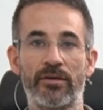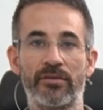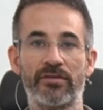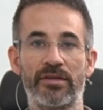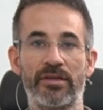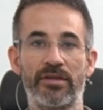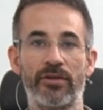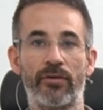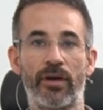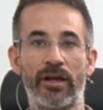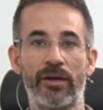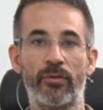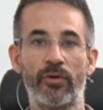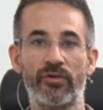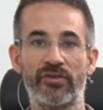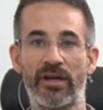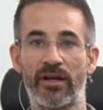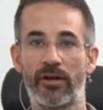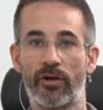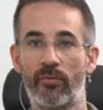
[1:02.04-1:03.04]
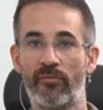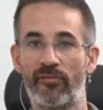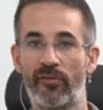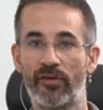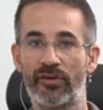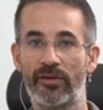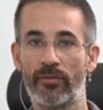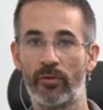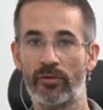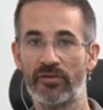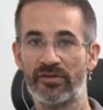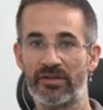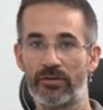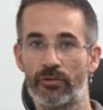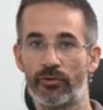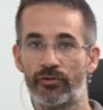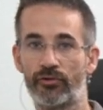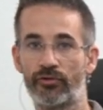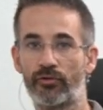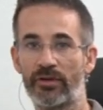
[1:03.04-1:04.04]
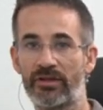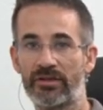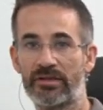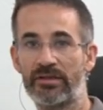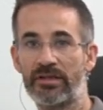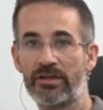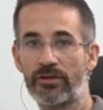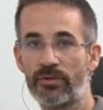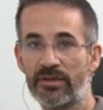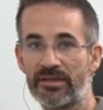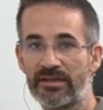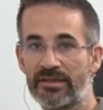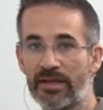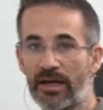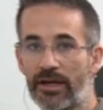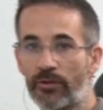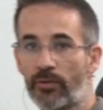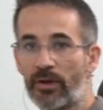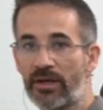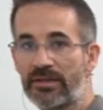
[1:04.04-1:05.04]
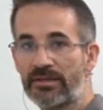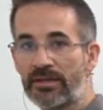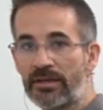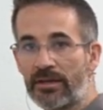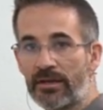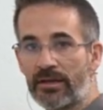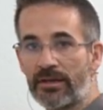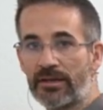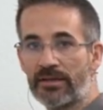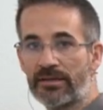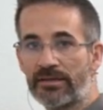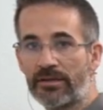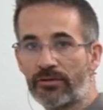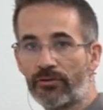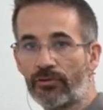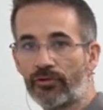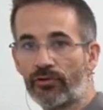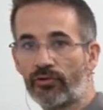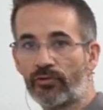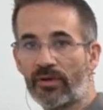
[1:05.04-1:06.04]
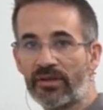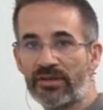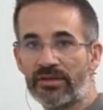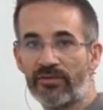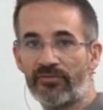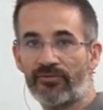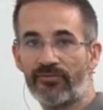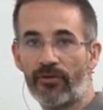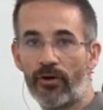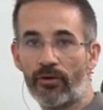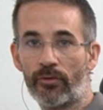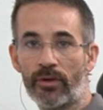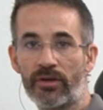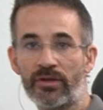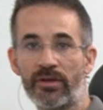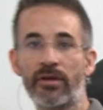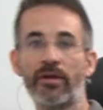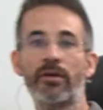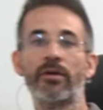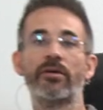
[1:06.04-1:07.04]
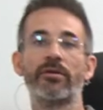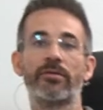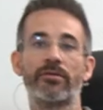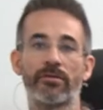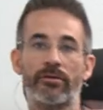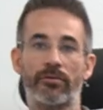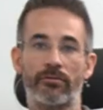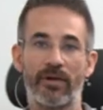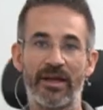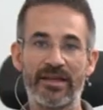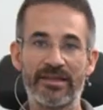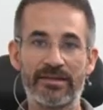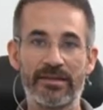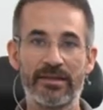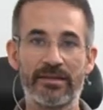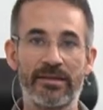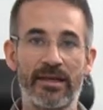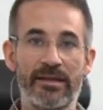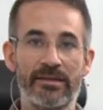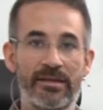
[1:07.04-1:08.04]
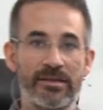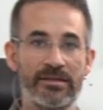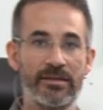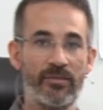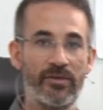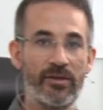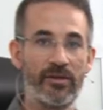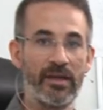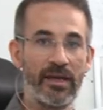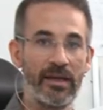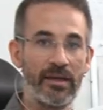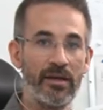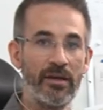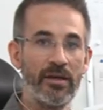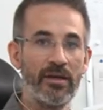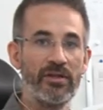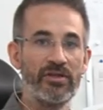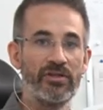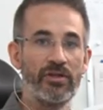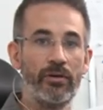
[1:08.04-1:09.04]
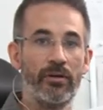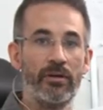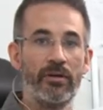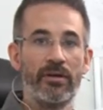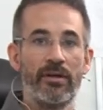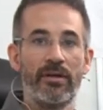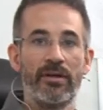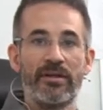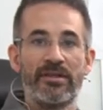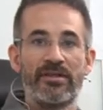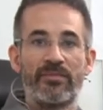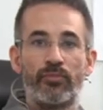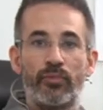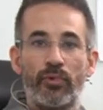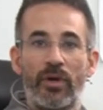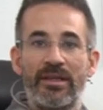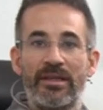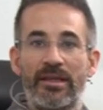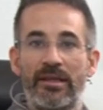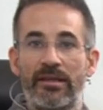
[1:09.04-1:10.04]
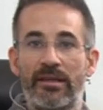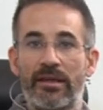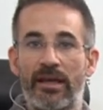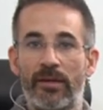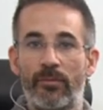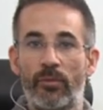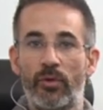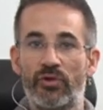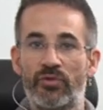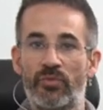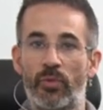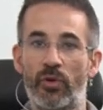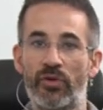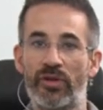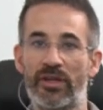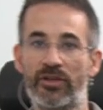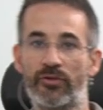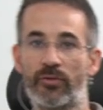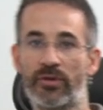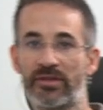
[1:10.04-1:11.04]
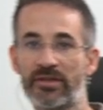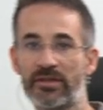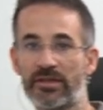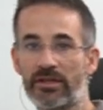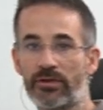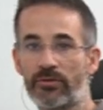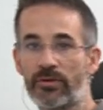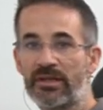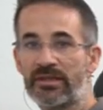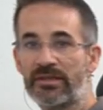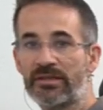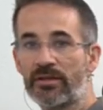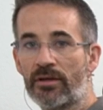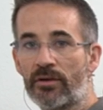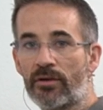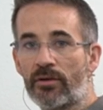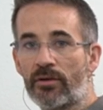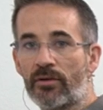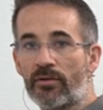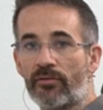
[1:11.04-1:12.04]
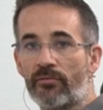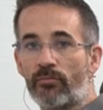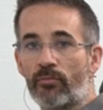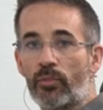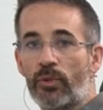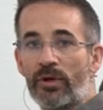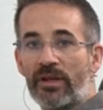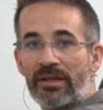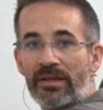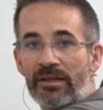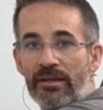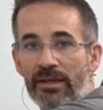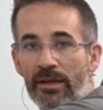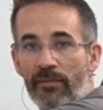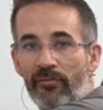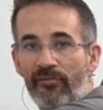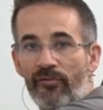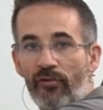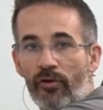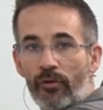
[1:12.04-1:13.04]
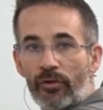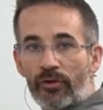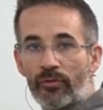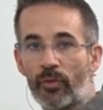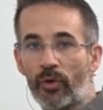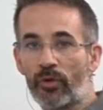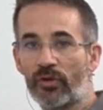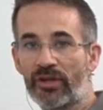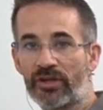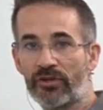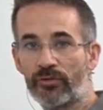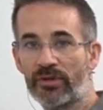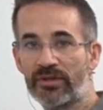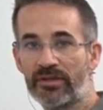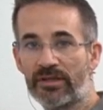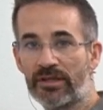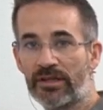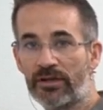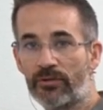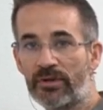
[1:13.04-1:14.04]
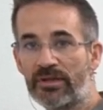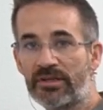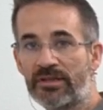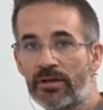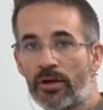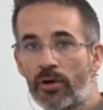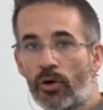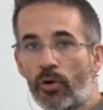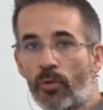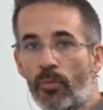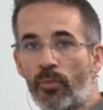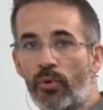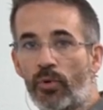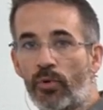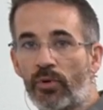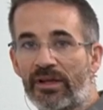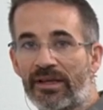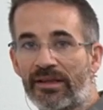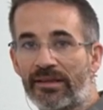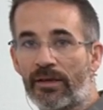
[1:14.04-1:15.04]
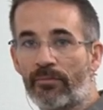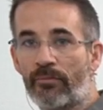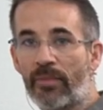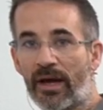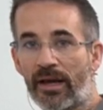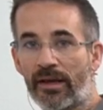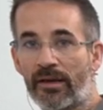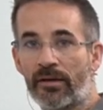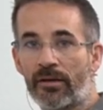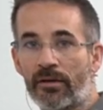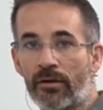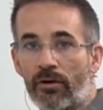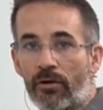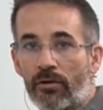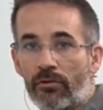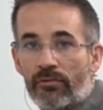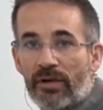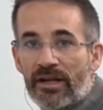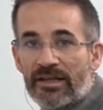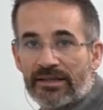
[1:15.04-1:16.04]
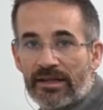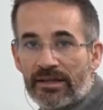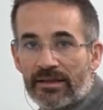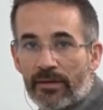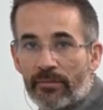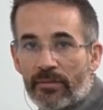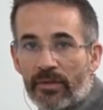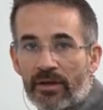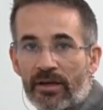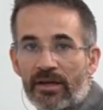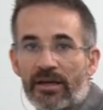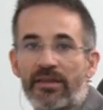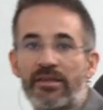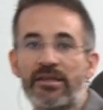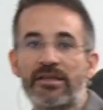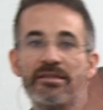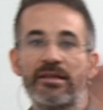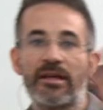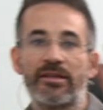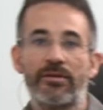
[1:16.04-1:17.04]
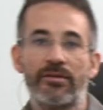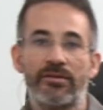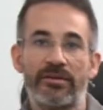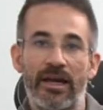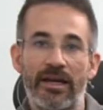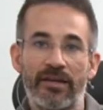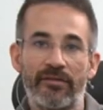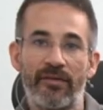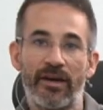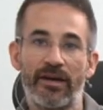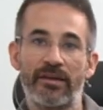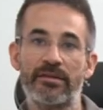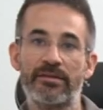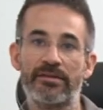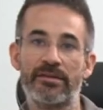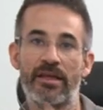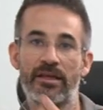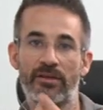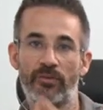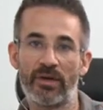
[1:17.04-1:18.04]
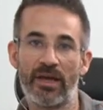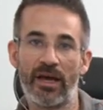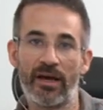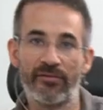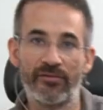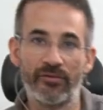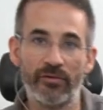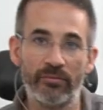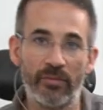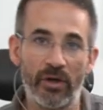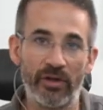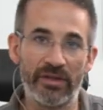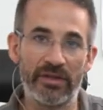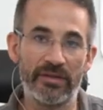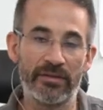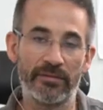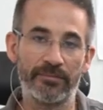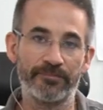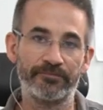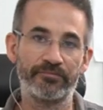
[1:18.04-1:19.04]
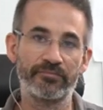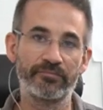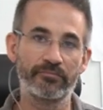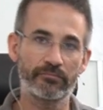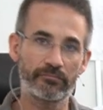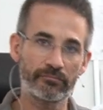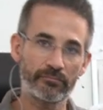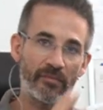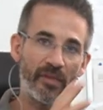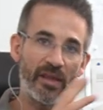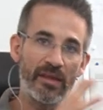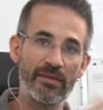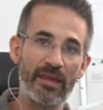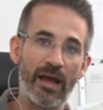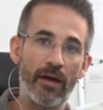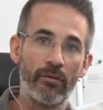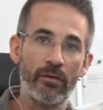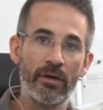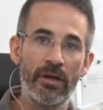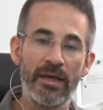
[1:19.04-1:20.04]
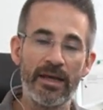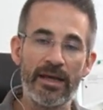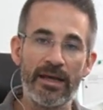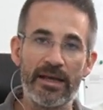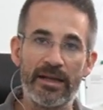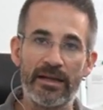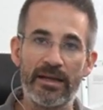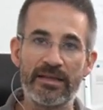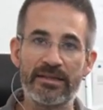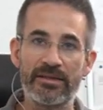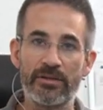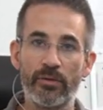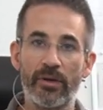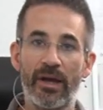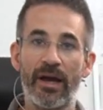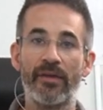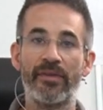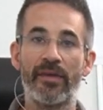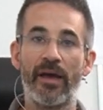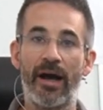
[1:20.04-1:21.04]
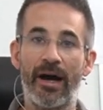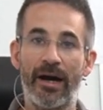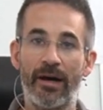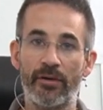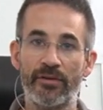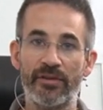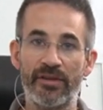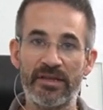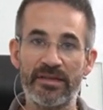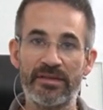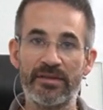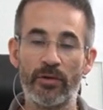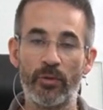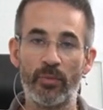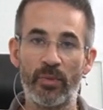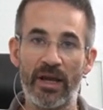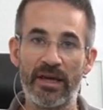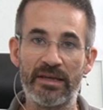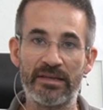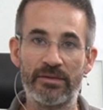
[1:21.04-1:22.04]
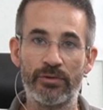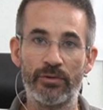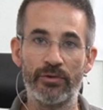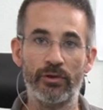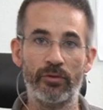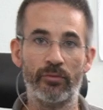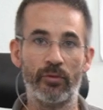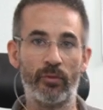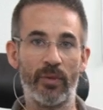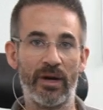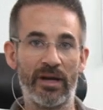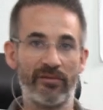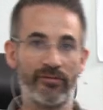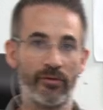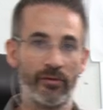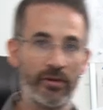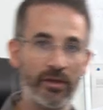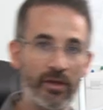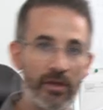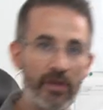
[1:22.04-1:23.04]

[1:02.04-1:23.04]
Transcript: See your elbows are comfortable 0 to 20 degrees sideways, 0 to 20 forward. The rest tenses up the neck. So spreading the elbows more than 20 degrees, bringing them forward more than 20 degrees, pulling them back or raising them. These are the nine factors that we have to monitor. Now, let's look at how this applies to your mobile phone.